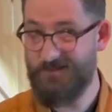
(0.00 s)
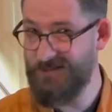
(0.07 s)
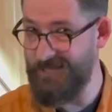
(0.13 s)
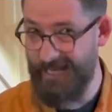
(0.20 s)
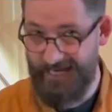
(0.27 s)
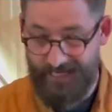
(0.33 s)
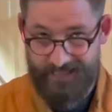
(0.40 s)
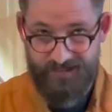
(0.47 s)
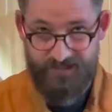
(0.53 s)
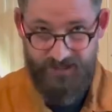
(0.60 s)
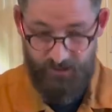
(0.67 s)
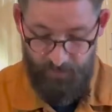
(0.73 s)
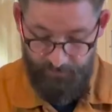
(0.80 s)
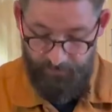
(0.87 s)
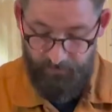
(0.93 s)
It is
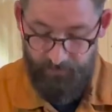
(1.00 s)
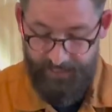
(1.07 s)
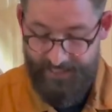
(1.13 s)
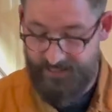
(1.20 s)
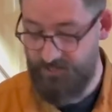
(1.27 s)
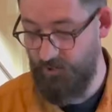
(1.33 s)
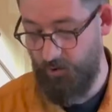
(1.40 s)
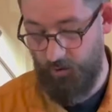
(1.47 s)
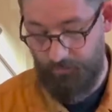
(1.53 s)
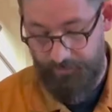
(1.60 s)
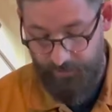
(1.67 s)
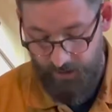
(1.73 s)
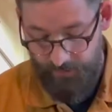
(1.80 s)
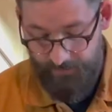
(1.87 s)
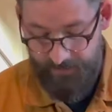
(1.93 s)
doable, it's not all
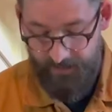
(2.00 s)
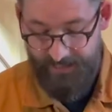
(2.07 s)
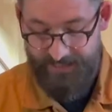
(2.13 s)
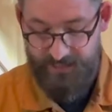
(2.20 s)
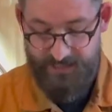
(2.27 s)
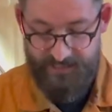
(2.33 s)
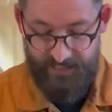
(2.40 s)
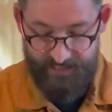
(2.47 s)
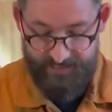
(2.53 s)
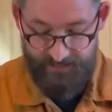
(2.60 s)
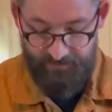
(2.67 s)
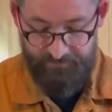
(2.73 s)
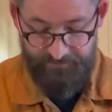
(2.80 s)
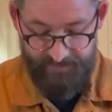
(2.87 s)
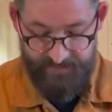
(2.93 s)
permanent, it's just nicely
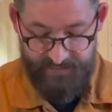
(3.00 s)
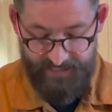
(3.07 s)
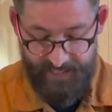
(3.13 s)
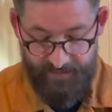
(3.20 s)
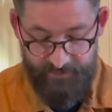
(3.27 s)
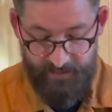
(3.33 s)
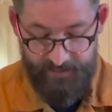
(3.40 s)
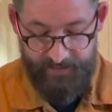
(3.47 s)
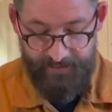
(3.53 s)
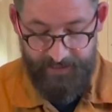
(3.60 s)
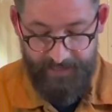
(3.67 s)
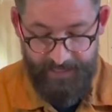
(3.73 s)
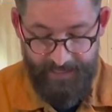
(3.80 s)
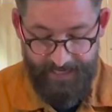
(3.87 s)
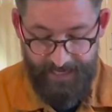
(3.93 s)
all fixed together,
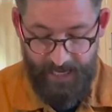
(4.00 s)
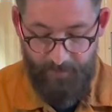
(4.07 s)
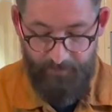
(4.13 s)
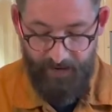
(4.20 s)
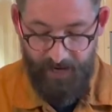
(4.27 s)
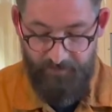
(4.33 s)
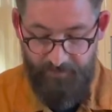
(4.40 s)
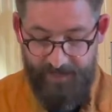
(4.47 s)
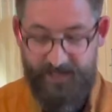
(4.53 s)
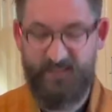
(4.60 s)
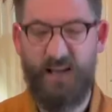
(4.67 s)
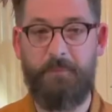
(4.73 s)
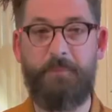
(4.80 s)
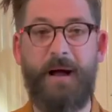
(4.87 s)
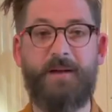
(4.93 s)
but I reckon
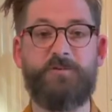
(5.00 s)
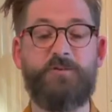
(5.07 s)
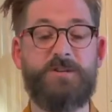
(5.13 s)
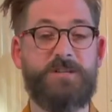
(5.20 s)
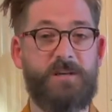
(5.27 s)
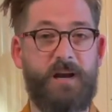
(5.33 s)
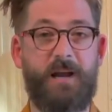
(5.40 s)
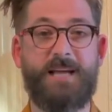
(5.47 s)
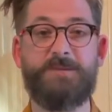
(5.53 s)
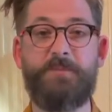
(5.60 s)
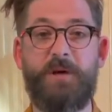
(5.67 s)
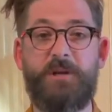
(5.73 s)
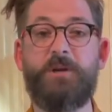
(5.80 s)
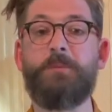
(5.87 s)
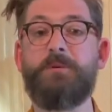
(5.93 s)
that battery is going to last
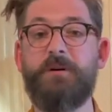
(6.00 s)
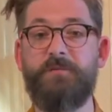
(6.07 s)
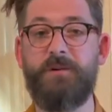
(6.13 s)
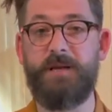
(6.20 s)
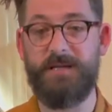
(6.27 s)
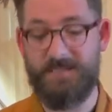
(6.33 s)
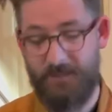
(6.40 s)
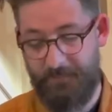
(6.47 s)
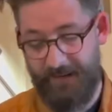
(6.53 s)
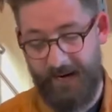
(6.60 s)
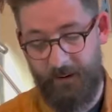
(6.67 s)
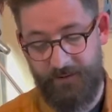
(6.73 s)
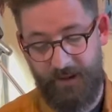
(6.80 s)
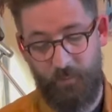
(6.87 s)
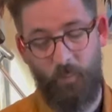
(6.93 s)
me a number of years. To
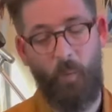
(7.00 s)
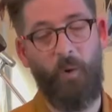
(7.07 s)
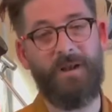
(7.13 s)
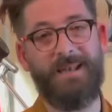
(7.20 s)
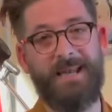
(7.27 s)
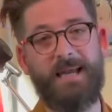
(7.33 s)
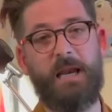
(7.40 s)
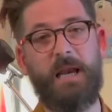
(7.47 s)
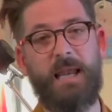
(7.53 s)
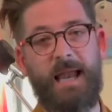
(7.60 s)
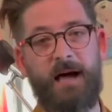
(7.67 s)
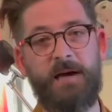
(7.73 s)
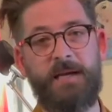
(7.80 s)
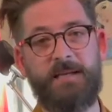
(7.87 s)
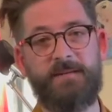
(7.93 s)
power that one little
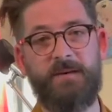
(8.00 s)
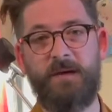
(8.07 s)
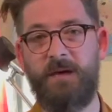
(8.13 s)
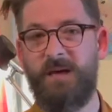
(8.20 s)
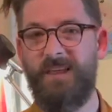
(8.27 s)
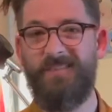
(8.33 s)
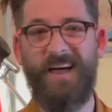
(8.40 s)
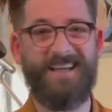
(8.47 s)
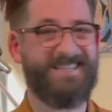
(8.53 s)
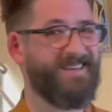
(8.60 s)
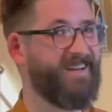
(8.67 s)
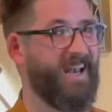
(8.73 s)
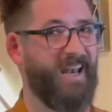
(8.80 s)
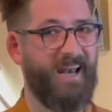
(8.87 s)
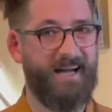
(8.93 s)
light, that's
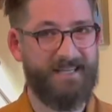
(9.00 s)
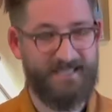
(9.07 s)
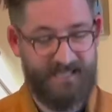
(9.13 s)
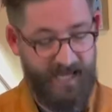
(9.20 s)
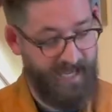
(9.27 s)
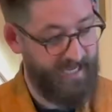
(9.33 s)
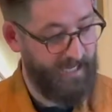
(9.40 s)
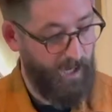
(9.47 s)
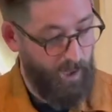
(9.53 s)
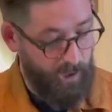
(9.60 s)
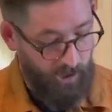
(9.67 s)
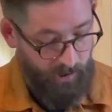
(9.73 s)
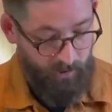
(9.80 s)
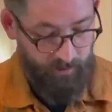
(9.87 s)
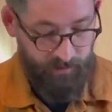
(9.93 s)
going to last a
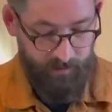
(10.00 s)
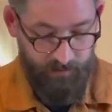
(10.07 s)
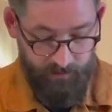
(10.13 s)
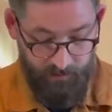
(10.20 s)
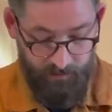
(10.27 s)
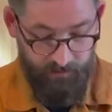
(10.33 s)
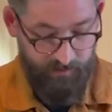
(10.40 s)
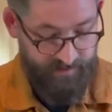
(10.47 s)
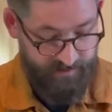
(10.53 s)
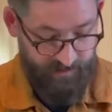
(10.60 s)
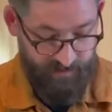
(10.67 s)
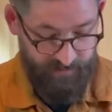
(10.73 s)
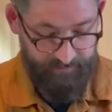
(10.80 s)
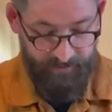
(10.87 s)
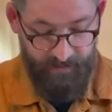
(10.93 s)
long
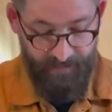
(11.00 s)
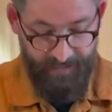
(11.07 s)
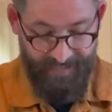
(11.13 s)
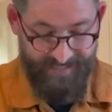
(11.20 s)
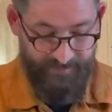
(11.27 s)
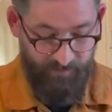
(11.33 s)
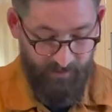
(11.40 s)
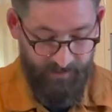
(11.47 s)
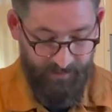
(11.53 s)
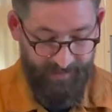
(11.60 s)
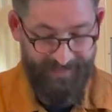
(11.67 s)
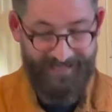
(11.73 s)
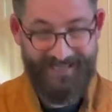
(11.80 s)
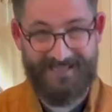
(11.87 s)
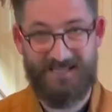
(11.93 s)
time. It's more
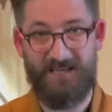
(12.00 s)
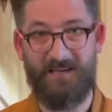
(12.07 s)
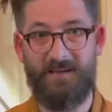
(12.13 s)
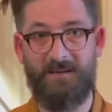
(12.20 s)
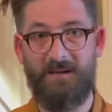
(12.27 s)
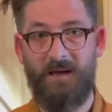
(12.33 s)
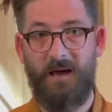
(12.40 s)
likely to